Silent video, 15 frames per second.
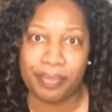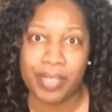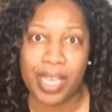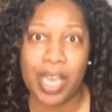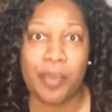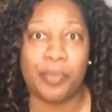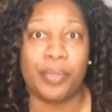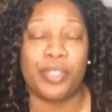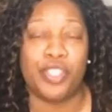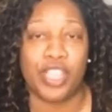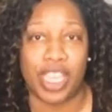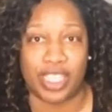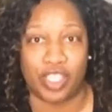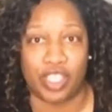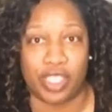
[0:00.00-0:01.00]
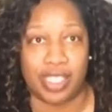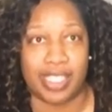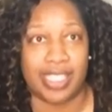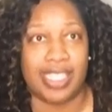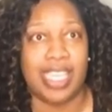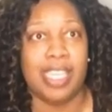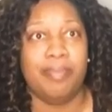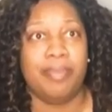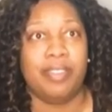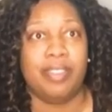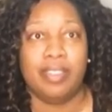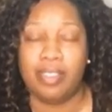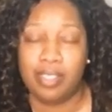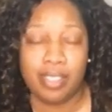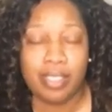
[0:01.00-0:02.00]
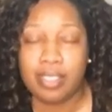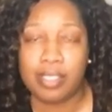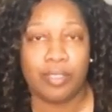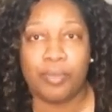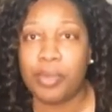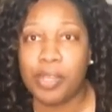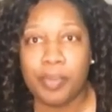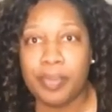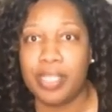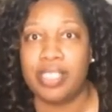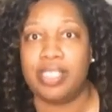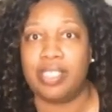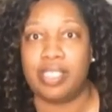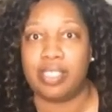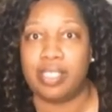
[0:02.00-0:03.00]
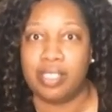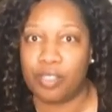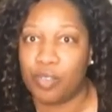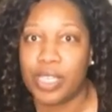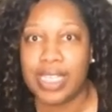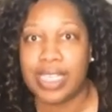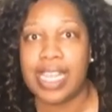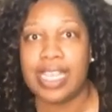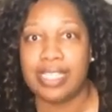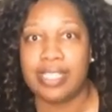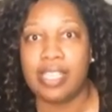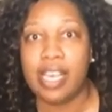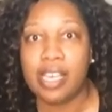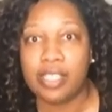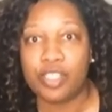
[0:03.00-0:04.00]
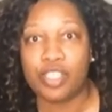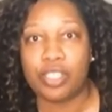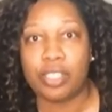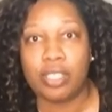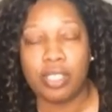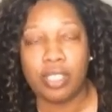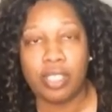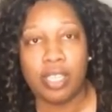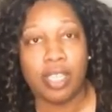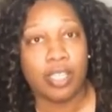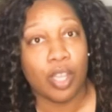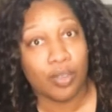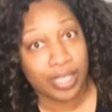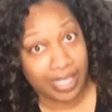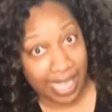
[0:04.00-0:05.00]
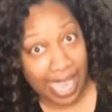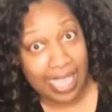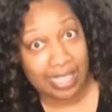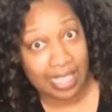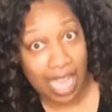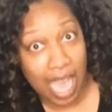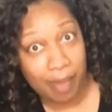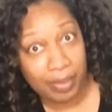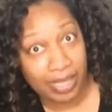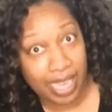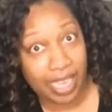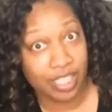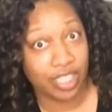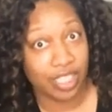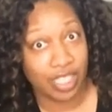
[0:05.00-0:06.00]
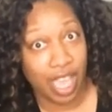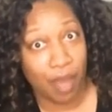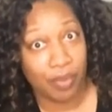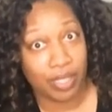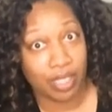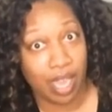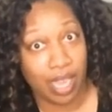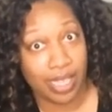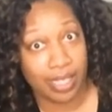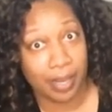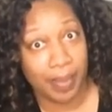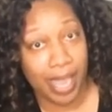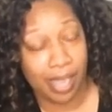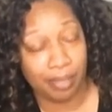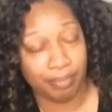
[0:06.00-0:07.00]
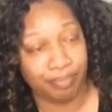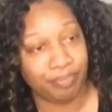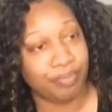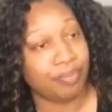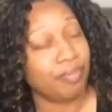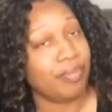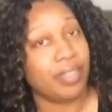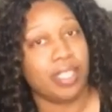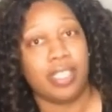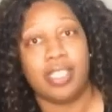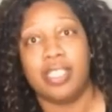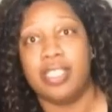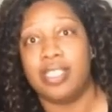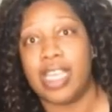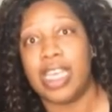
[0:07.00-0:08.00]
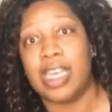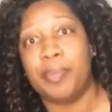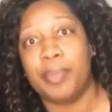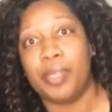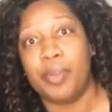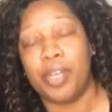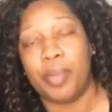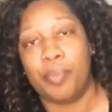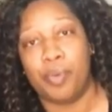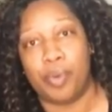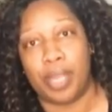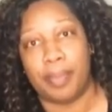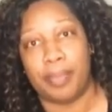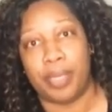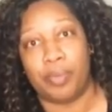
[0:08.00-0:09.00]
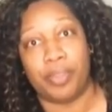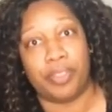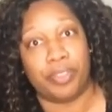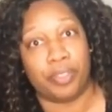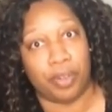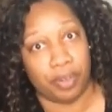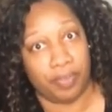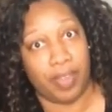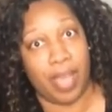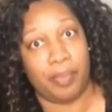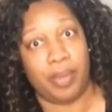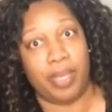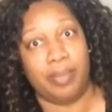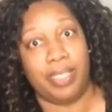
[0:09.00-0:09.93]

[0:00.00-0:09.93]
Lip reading: projections. This is real business. Treat it as such. Those tax obligations I was talking about, set up you an appointment with a certified public